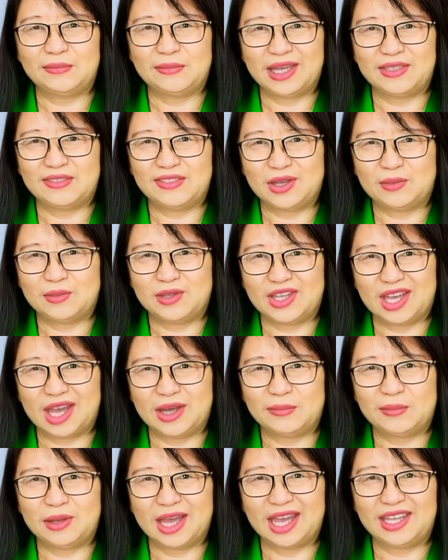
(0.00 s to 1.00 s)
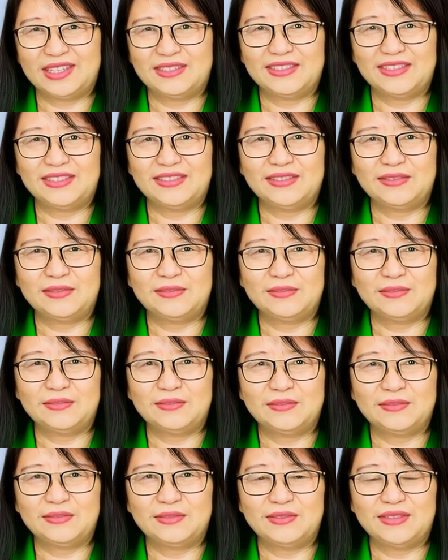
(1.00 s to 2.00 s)
Mayflower Compact.
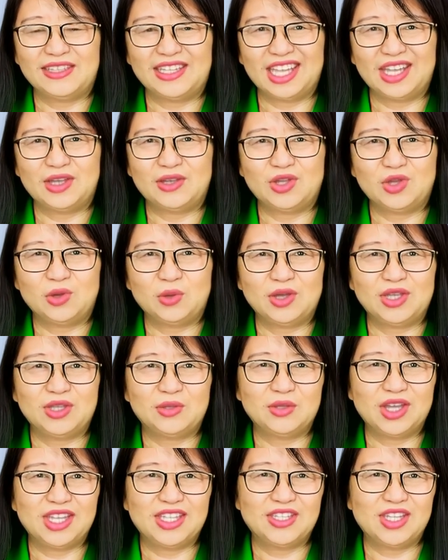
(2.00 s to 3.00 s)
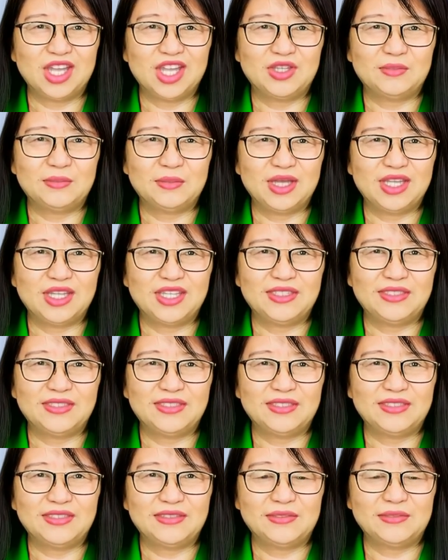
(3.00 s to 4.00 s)
Iroquois Great Law of
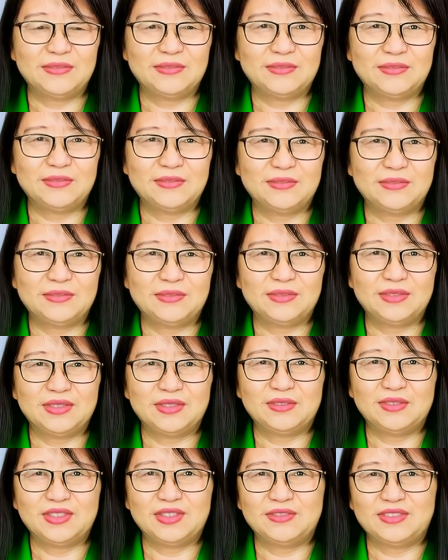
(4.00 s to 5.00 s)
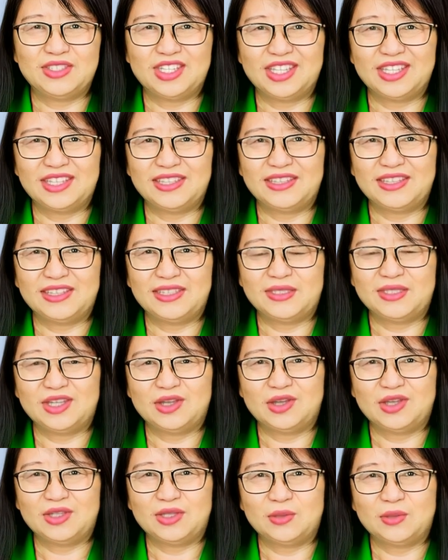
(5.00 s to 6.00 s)
Peace. 15.
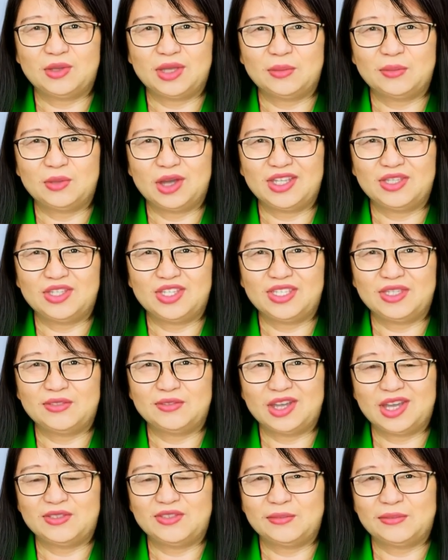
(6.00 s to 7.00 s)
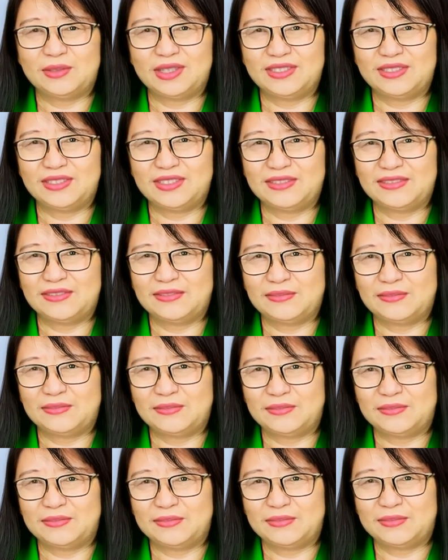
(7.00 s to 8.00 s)
There are three branches of government.
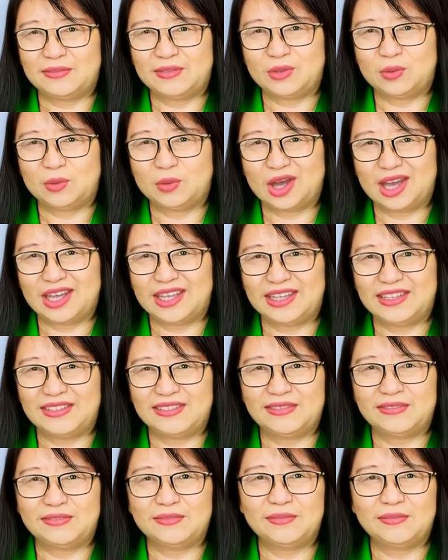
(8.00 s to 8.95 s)
Why?